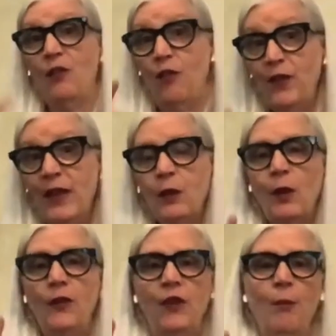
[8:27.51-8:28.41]
and
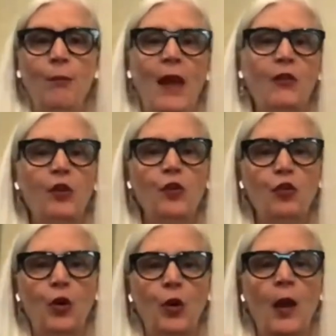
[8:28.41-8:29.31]
fear is a
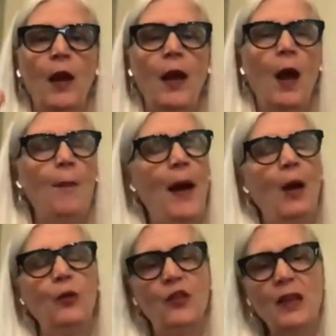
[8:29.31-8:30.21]
messenger
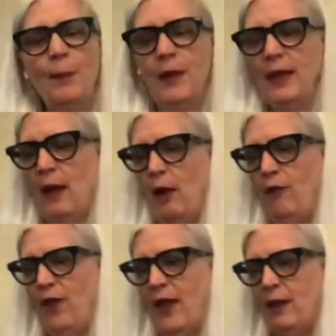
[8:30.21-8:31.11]
about deepening
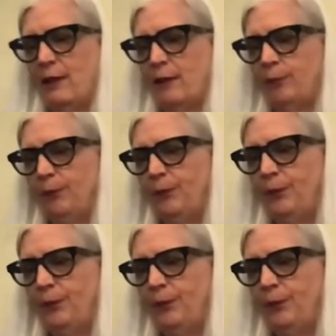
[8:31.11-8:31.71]
our faith.